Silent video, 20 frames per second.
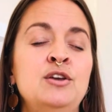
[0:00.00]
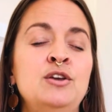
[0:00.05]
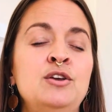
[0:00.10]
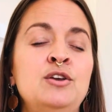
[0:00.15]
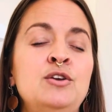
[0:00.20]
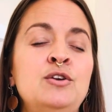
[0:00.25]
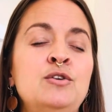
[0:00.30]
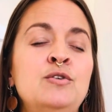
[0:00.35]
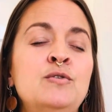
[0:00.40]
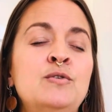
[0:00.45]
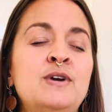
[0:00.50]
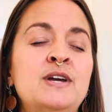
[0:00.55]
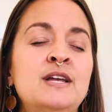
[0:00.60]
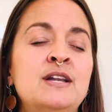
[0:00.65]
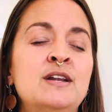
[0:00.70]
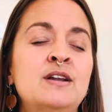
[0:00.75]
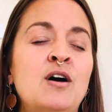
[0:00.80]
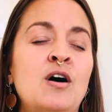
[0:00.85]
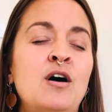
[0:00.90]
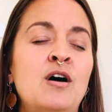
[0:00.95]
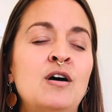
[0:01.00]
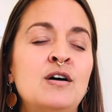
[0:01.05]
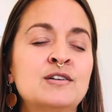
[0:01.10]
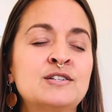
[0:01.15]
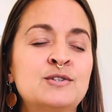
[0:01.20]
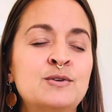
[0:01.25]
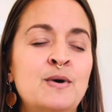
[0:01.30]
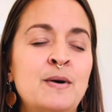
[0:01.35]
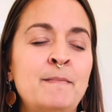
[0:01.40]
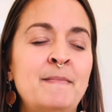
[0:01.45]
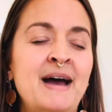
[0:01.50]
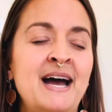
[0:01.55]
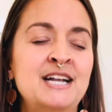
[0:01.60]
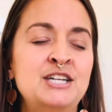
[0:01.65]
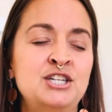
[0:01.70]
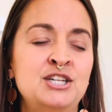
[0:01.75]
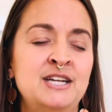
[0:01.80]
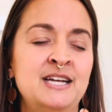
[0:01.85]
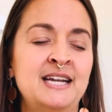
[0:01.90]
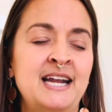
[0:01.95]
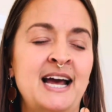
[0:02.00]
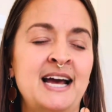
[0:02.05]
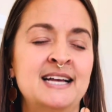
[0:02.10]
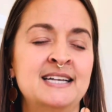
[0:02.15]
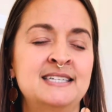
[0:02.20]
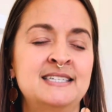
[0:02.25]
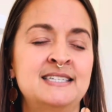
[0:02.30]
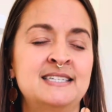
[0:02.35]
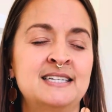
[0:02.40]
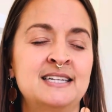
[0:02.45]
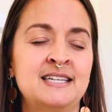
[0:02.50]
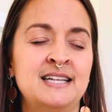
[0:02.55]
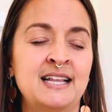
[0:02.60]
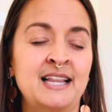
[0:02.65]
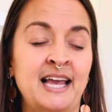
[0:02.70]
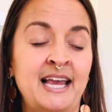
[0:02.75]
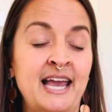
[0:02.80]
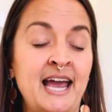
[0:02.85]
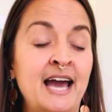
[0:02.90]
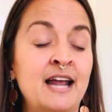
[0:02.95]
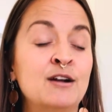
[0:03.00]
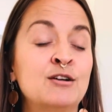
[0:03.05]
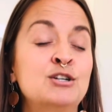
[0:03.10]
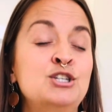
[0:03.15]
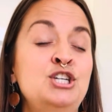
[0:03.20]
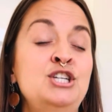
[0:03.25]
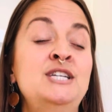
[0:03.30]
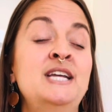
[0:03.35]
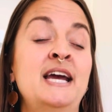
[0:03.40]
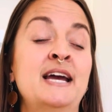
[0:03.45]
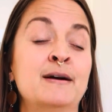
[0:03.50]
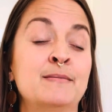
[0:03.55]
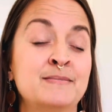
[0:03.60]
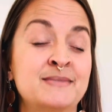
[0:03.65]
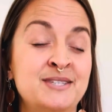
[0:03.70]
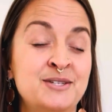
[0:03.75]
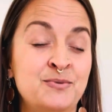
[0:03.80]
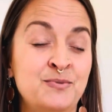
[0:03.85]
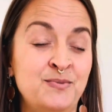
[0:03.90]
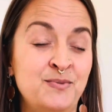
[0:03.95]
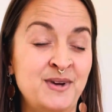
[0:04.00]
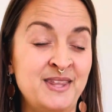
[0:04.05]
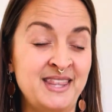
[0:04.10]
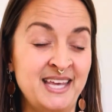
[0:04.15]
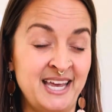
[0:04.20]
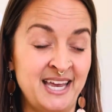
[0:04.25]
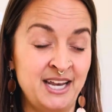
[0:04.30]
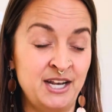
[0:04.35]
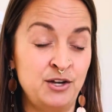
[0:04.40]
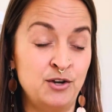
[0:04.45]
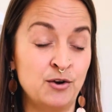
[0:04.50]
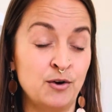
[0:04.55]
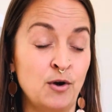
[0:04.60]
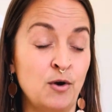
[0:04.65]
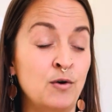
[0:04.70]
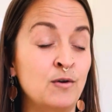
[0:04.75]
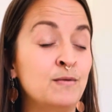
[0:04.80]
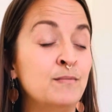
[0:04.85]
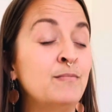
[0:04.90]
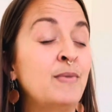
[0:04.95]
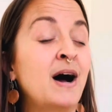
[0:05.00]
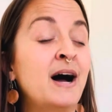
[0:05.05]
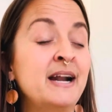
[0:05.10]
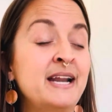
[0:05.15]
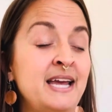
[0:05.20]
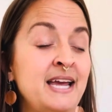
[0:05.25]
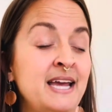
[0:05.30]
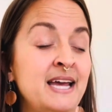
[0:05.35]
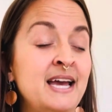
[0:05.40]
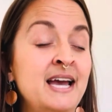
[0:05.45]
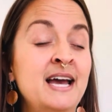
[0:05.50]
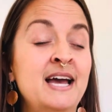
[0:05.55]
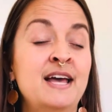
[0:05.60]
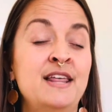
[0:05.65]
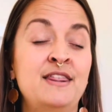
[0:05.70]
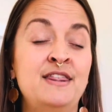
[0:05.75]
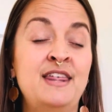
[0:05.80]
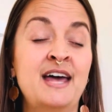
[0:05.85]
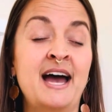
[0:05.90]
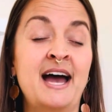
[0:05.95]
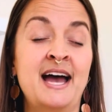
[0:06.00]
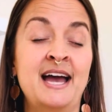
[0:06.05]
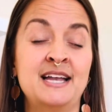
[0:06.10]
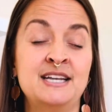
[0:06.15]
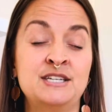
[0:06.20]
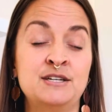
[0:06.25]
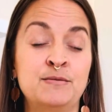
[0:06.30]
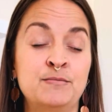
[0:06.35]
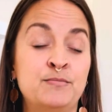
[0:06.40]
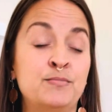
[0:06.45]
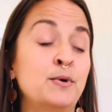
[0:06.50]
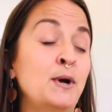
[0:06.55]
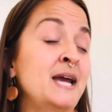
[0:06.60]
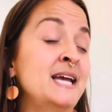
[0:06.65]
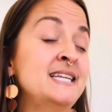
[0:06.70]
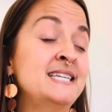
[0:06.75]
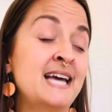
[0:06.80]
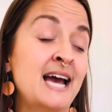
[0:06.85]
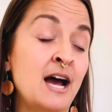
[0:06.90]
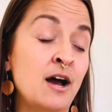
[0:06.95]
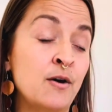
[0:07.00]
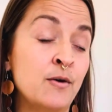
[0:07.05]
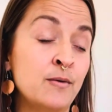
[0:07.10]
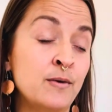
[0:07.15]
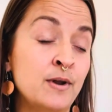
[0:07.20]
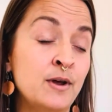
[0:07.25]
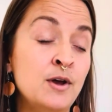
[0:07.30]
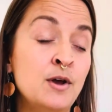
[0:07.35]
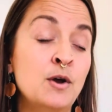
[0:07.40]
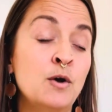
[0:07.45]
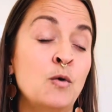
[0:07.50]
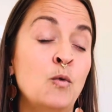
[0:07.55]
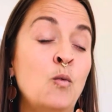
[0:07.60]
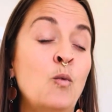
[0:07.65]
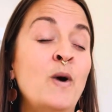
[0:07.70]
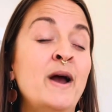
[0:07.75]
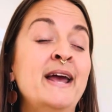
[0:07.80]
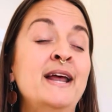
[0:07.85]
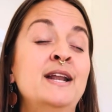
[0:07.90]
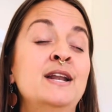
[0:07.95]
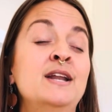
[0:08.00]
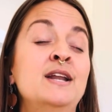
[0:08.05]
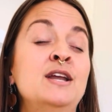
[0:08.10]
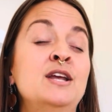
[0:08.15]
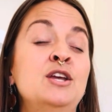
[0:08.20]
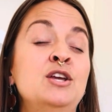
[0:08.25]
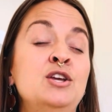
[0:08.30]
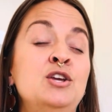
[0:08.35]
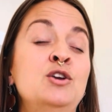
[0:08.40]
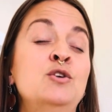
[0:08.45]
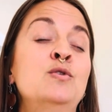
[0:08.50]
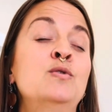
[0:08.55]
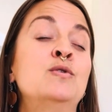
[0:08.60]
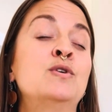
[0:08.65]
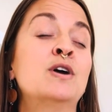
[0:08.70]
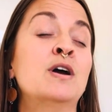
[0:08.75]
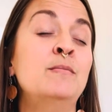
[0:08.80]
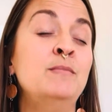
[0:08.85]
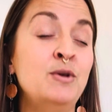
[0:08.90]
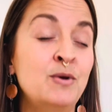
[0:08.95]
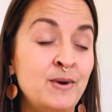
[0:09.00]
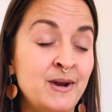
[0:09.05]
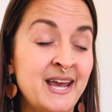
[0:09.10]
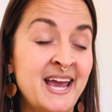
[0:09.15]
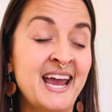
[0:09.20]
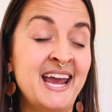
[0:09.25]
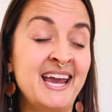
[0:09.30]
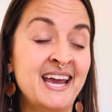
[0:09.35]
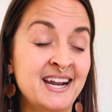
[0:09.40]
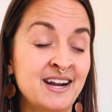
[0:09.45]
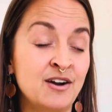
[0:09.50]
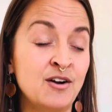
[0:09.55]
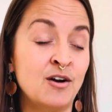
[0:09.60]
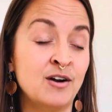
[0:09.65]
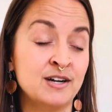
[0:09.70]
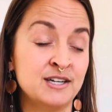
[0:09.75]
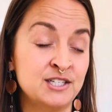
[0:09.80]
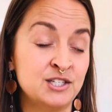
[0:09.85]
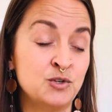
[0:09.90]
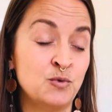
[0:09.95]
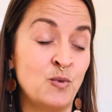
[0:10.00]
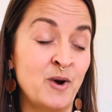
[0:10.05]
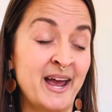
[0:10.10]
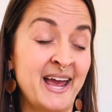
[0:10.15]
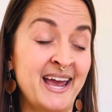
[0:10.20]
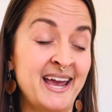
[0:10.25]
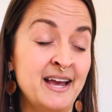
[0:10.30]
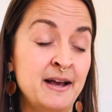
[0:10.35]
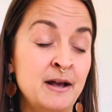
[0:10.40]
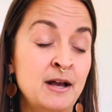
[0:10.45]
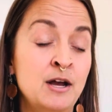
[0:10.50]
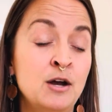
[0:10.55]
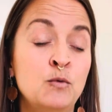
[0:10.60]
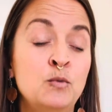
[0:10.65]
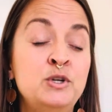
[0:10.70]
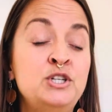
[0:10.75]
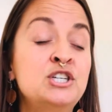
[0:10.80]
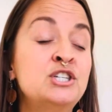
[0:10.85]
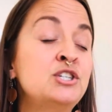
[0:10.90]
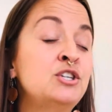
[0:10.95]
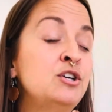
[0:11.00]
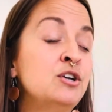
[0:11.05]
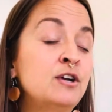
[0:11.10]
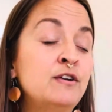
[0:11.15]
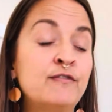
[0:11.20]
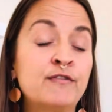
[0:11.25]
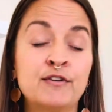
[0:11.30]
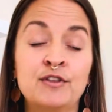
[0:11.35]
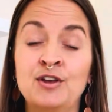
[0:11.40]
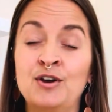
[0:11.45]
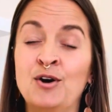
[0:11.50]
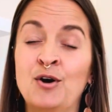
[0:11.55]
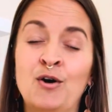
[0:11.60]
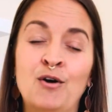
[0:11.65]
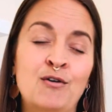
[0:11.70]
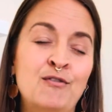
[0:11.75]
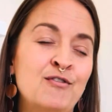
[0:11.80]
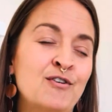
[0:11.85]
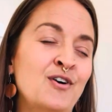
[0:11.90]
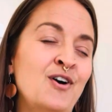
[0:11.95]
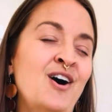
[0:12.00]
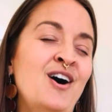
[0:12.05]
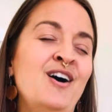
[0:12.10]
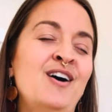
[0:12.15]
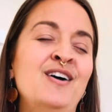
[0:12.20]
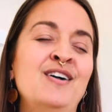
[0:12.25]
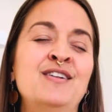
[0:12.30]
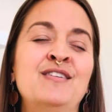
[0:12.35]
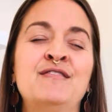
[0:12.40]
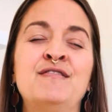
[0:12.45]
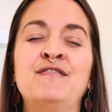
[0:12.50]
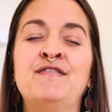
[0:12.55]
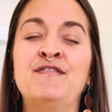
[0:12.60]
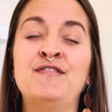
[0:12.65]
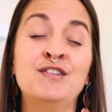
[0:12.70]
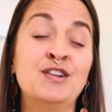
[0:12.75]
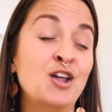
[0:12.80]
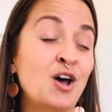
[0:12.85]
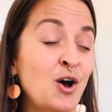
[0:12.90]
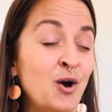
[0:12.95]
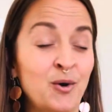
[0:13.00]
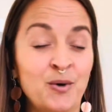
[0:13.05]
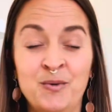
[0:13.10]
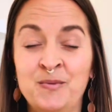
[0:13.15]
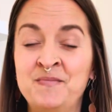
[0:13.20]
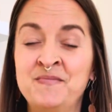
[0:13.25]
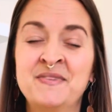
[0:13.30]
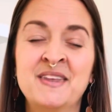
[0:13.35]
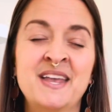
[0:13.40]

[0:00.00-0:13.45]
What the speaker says: you can also imagine it as like energy dams within your own body that break down when you communicate in an honest way, which is good for the overall flow